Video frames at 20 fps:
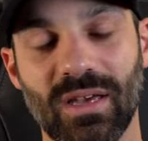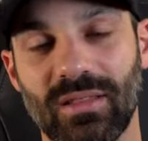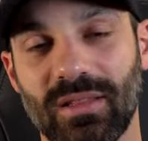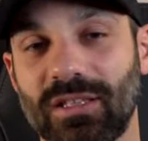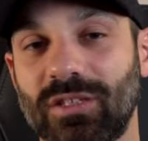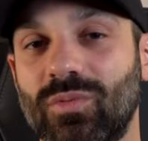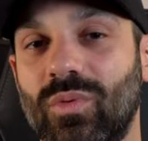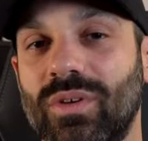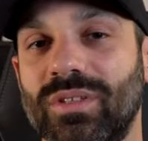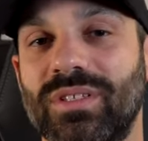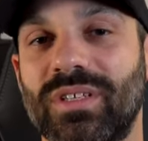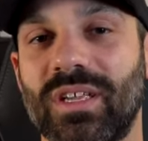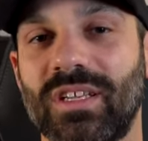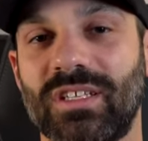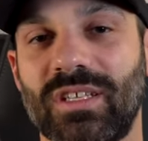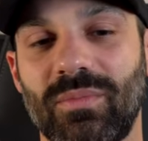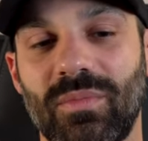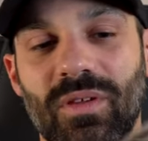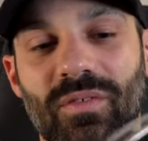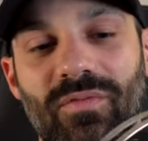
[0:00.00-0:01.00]
This was
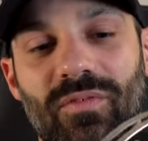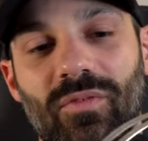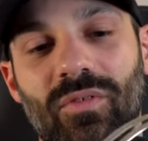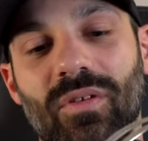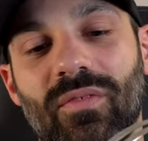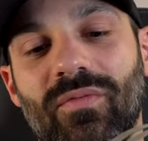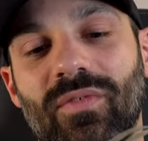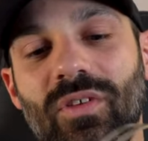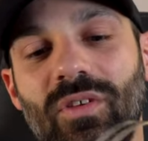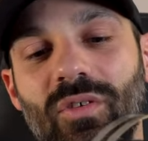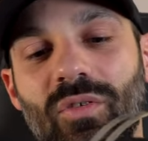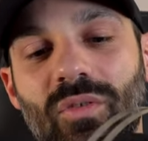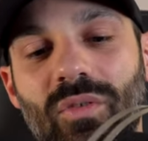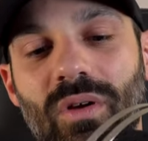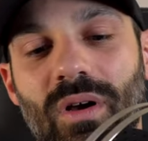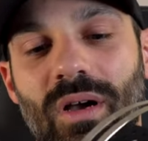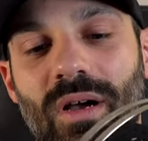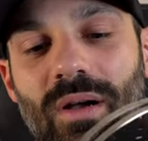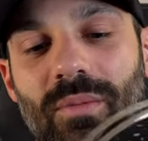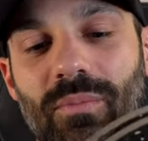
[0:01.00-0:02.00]
sent to me for review,
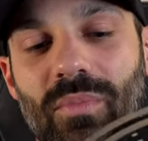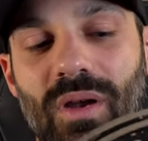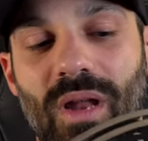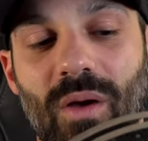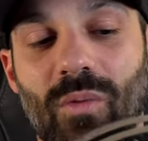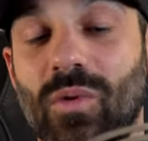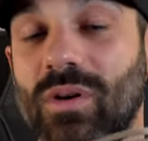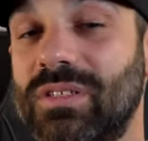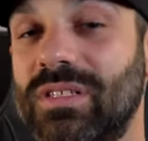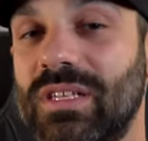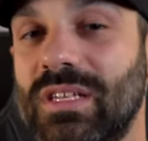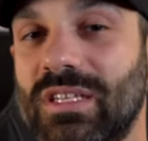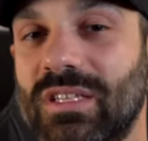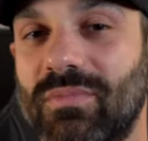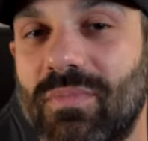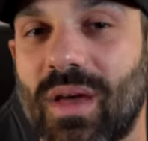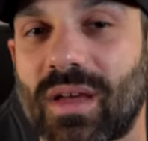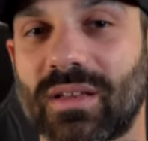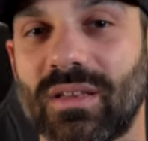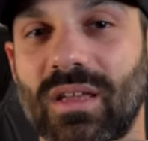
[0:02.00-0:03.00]
um, but I wasn't
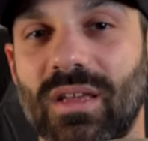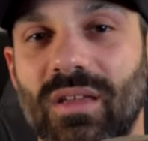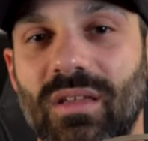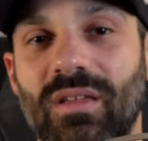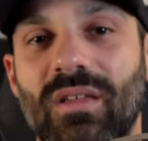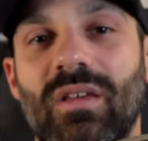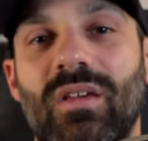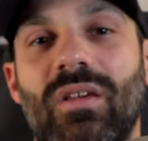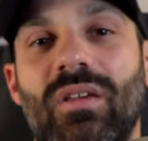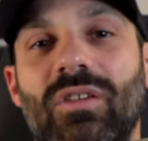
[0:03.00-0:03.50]
expecting